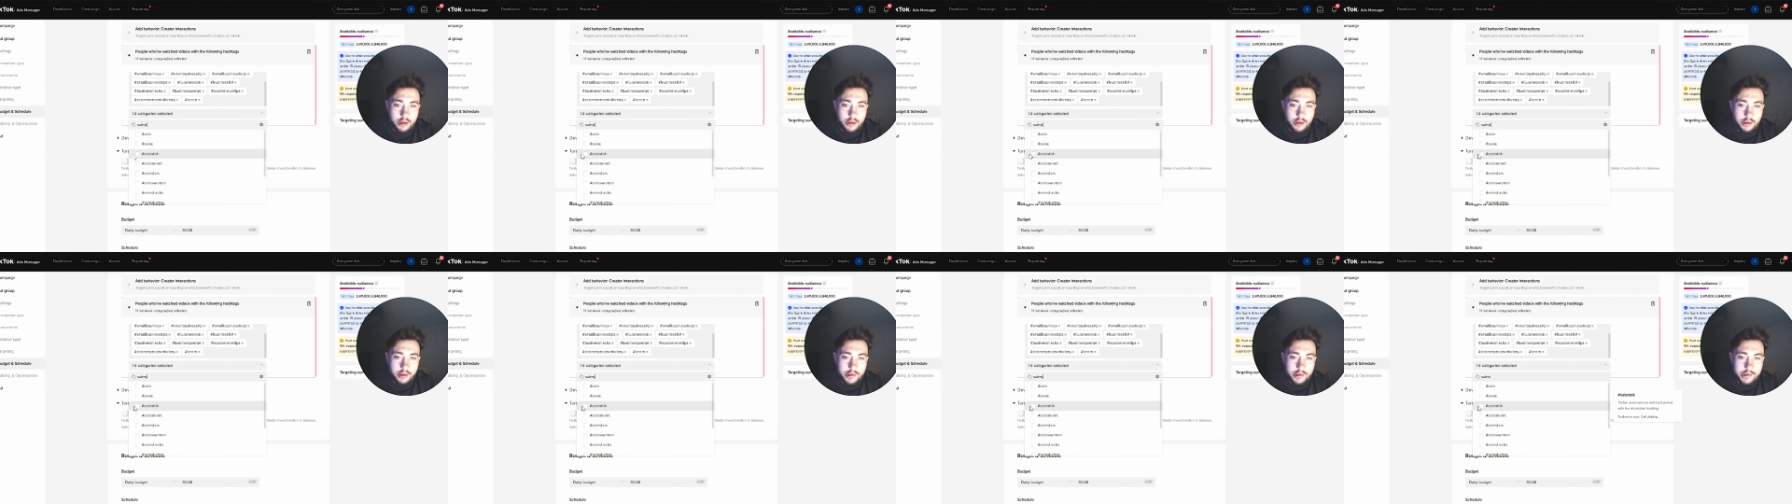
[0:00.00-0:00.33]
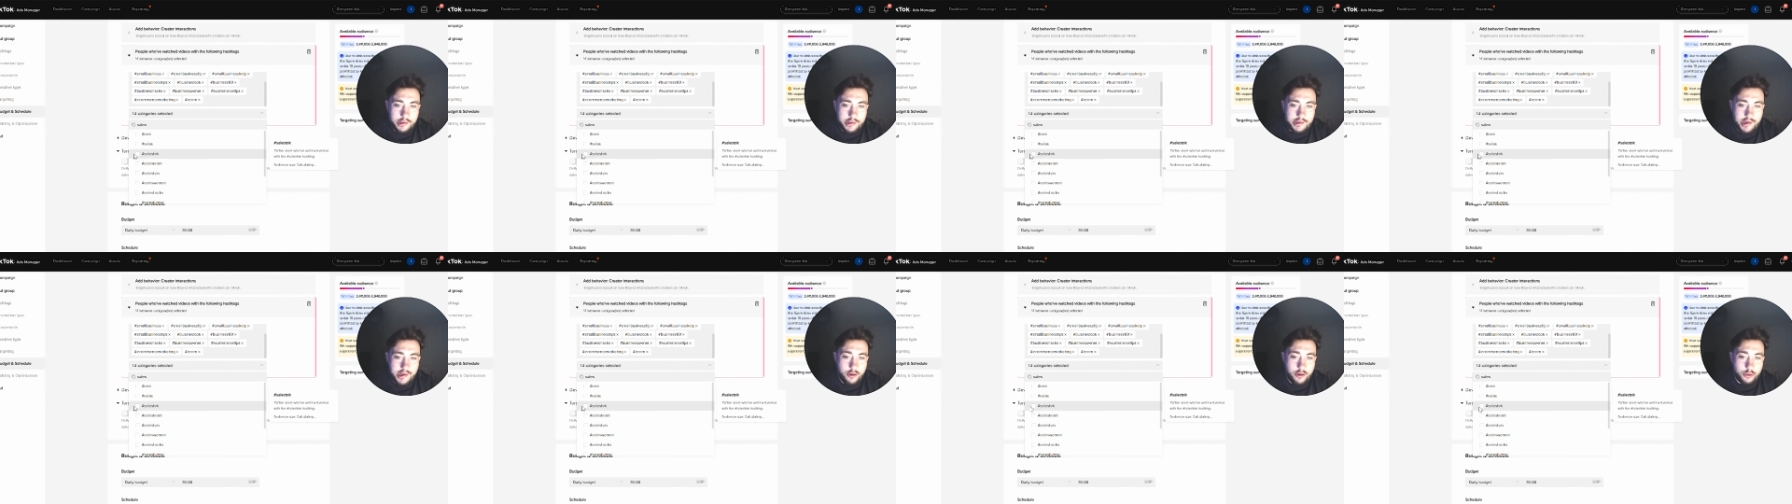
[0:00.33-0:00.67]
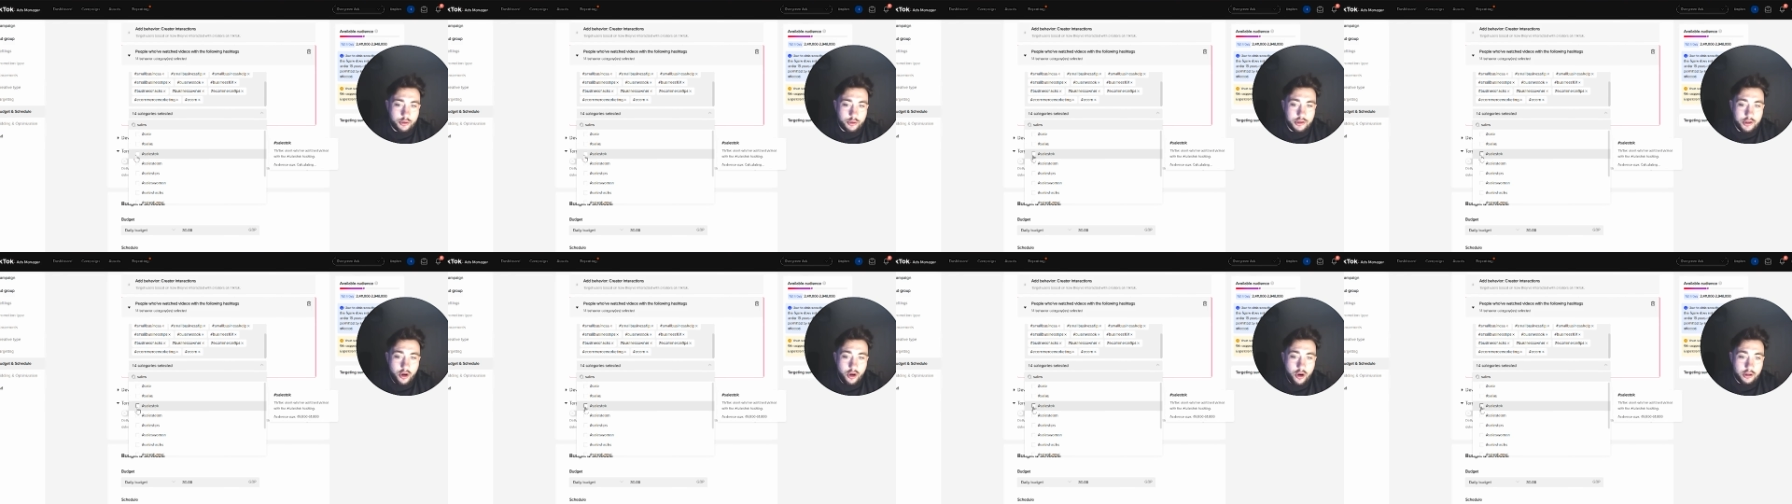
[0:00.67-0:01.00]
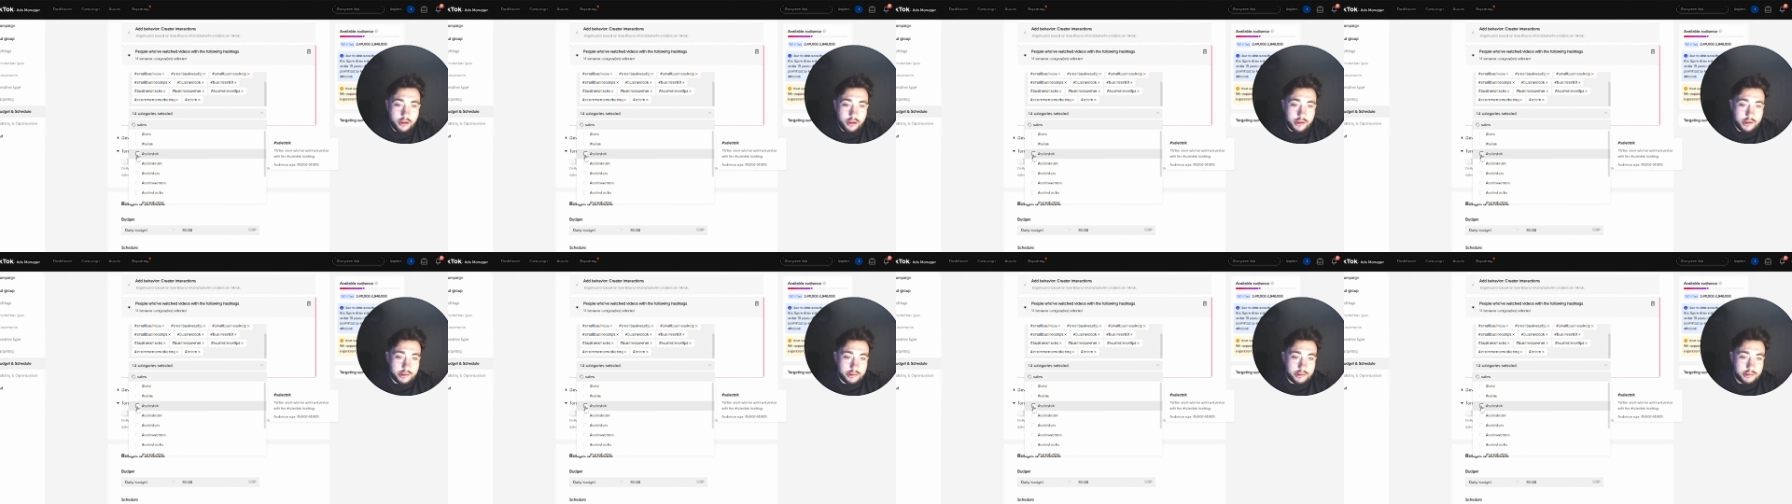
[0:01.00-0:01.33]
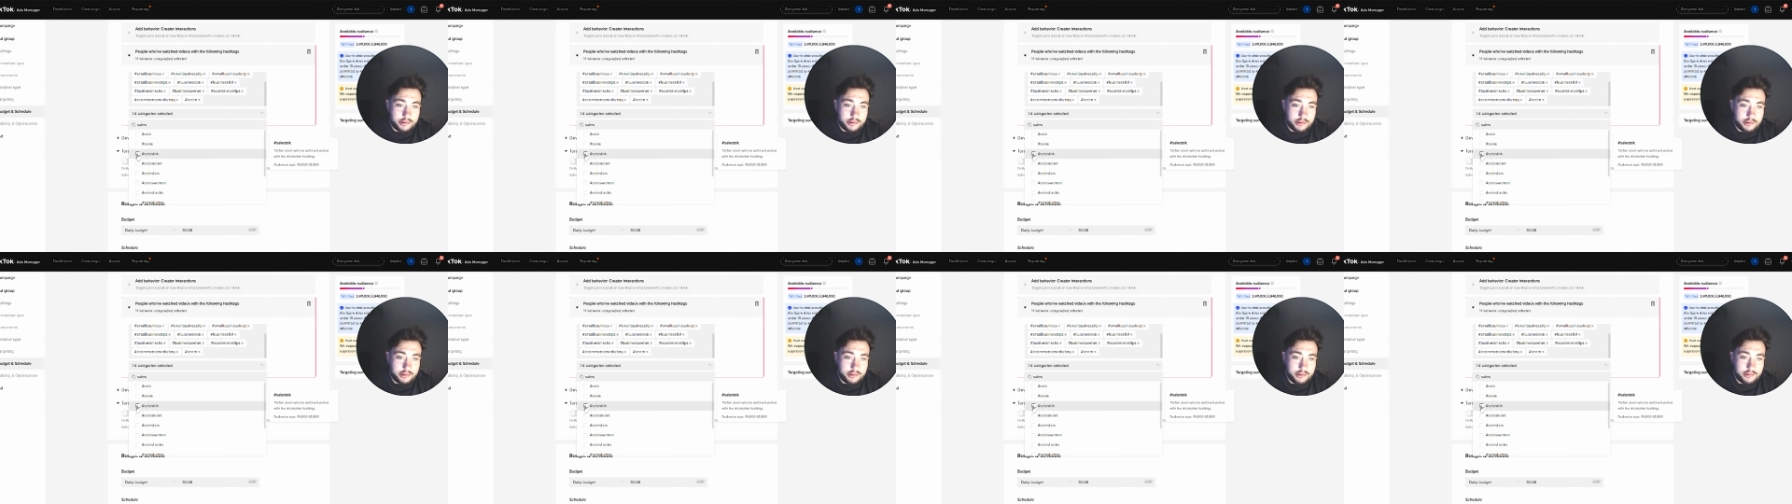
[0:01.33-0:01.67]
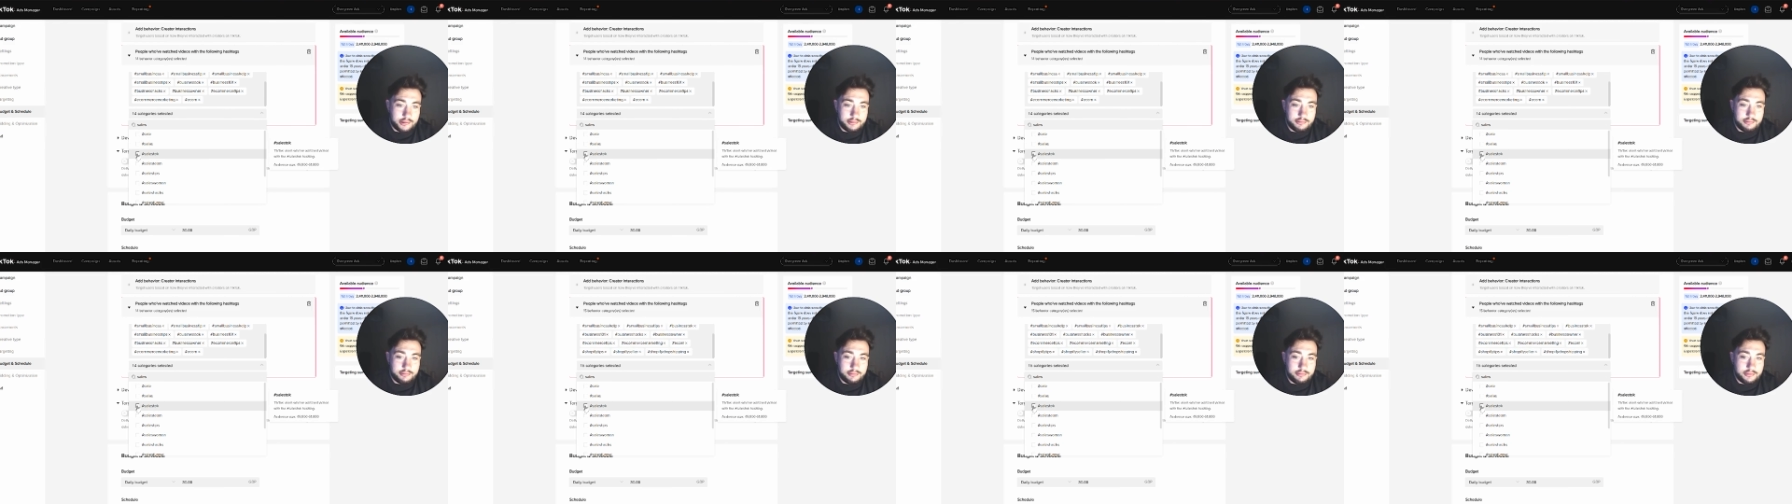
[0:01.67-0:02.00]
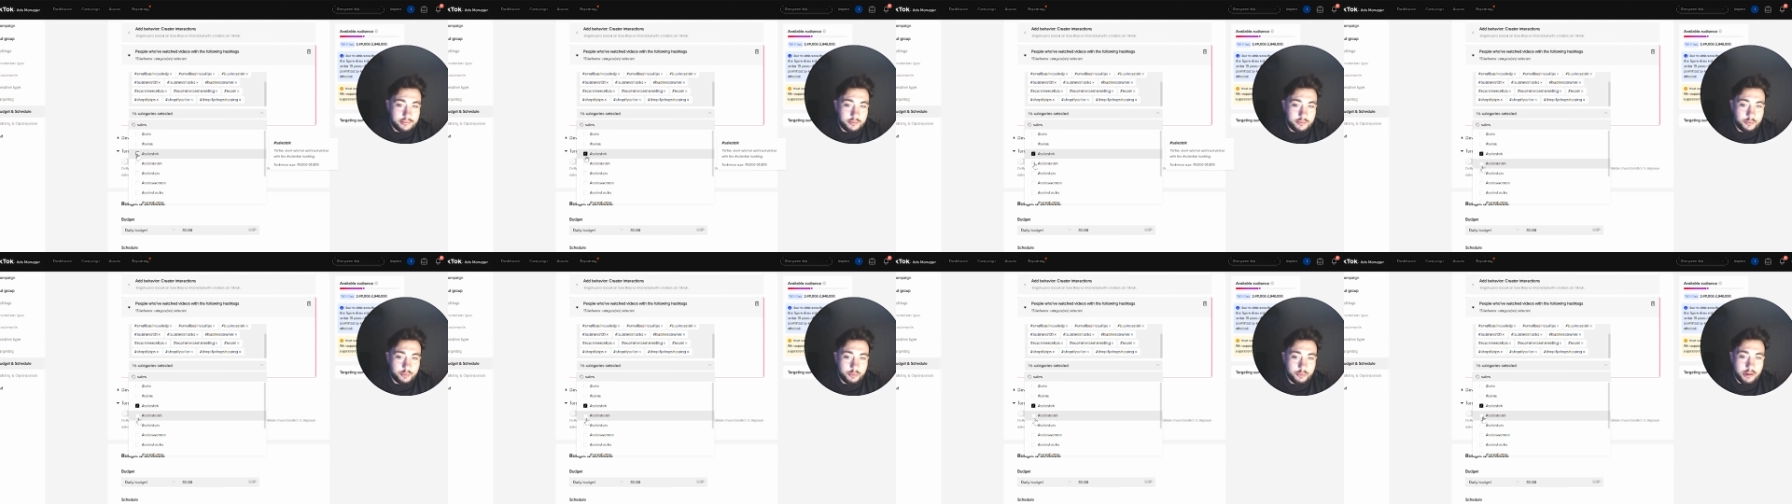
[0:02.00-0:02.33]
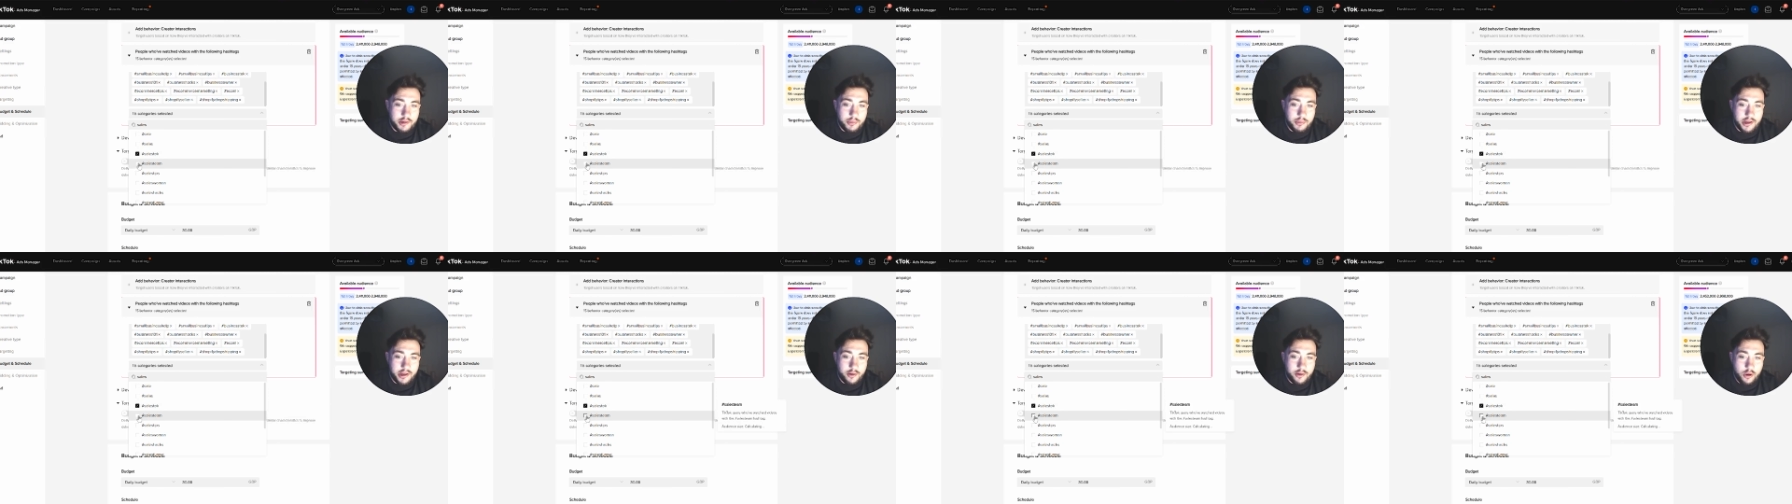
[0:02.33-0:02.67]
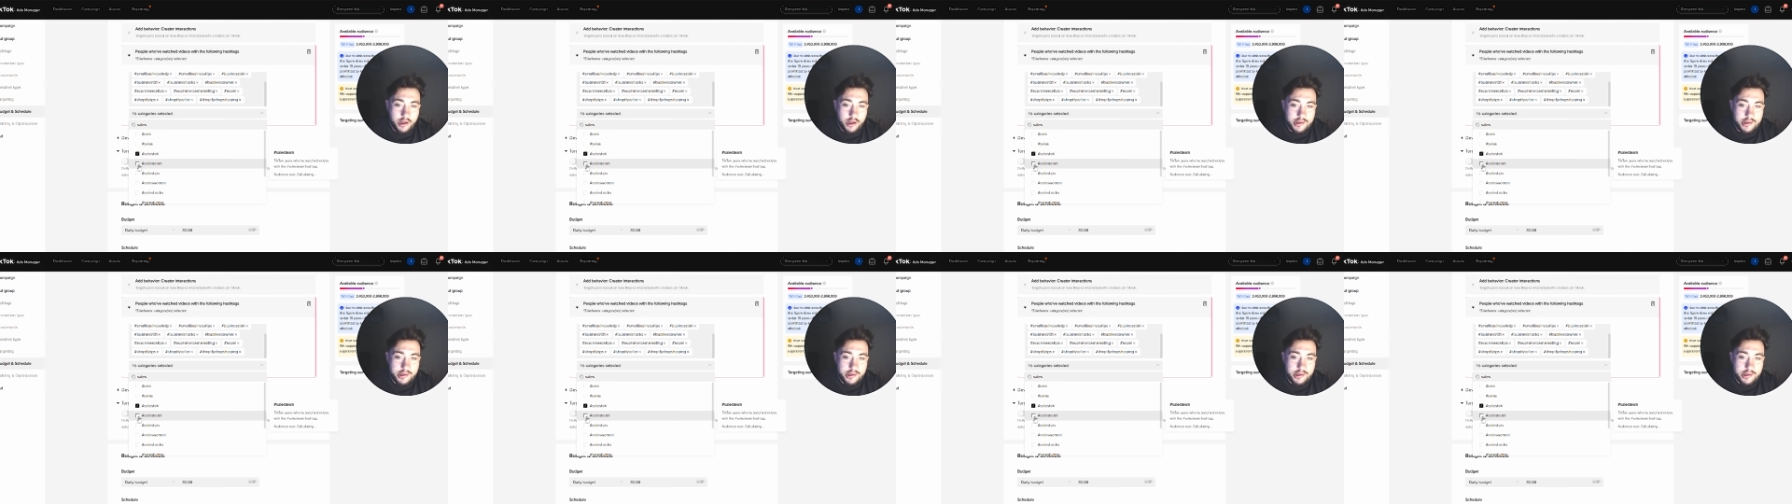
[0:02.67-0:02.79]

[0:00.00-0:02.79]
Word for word: sales talk, pretty big one,